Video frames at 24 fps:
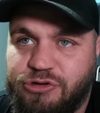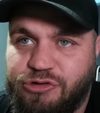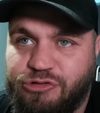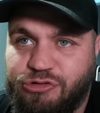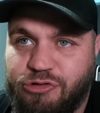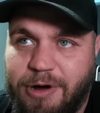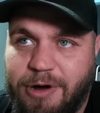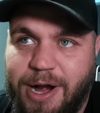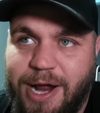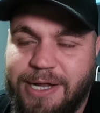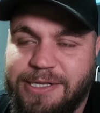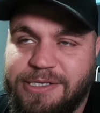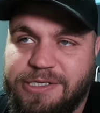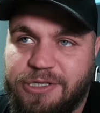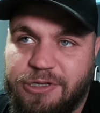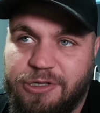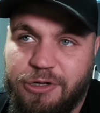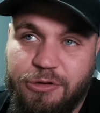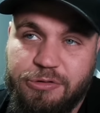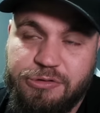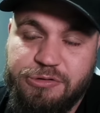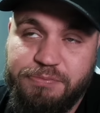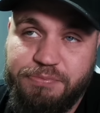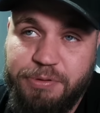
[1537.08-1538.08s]
tried to
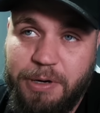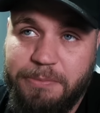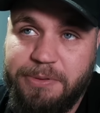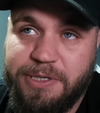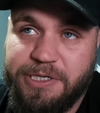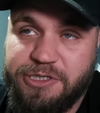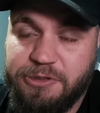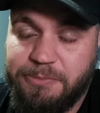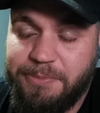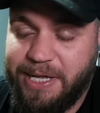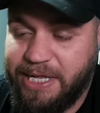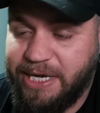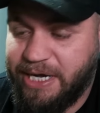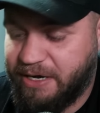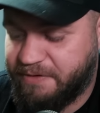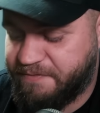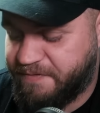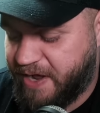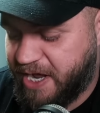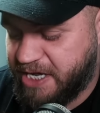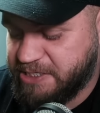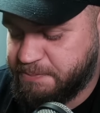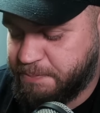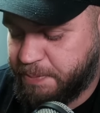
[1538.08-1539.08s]
do probably some
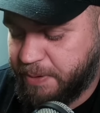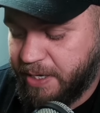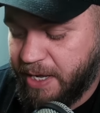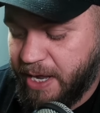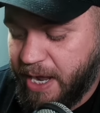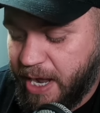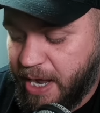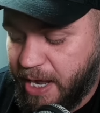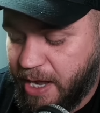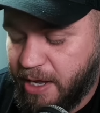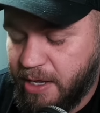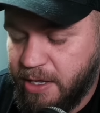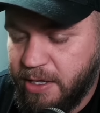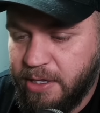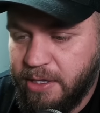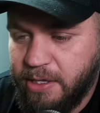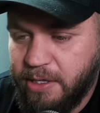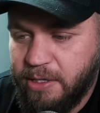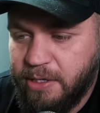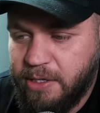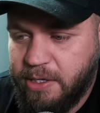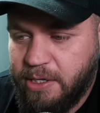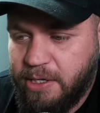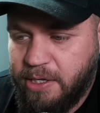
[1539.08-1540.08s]
ill-advised PR
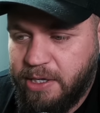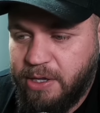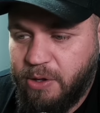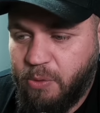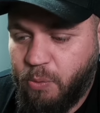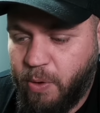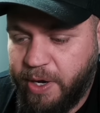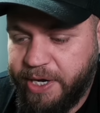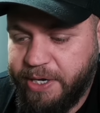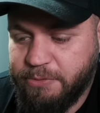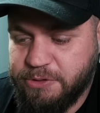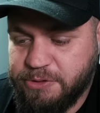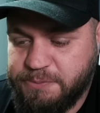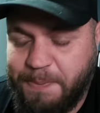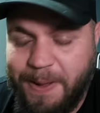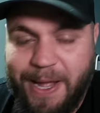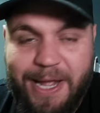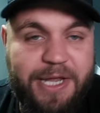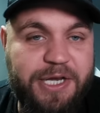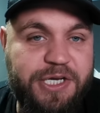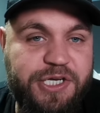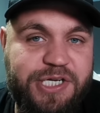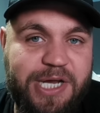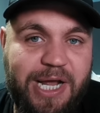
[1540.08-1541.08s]
when he was
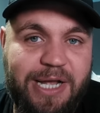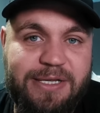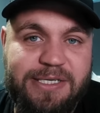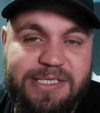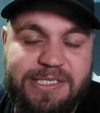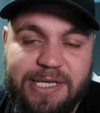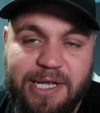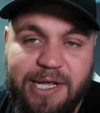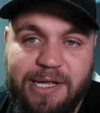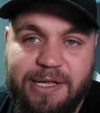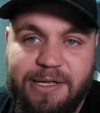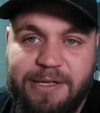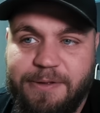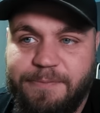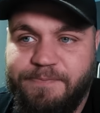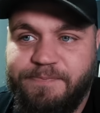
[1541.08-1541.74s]
buying Chelsea.